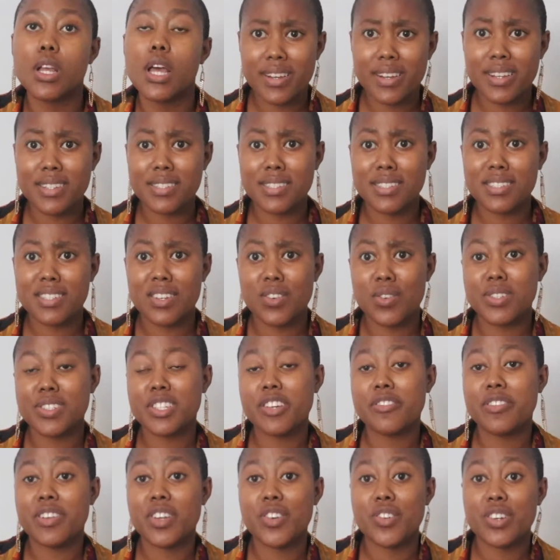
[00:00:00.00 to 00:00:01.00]
Currently sitting on
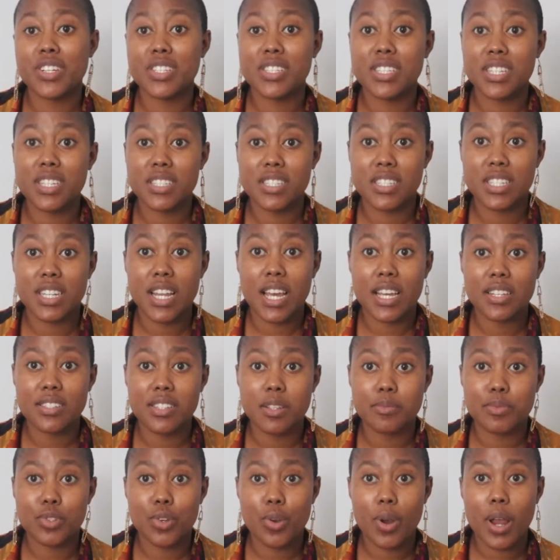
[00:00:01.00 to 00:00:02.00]
769
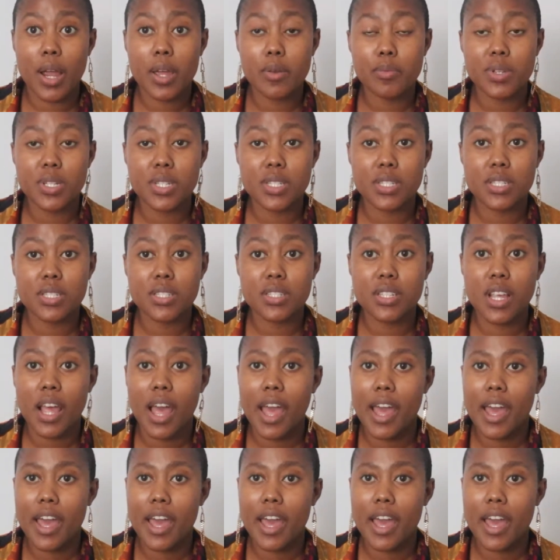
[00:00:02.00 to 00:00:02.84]
subscribers,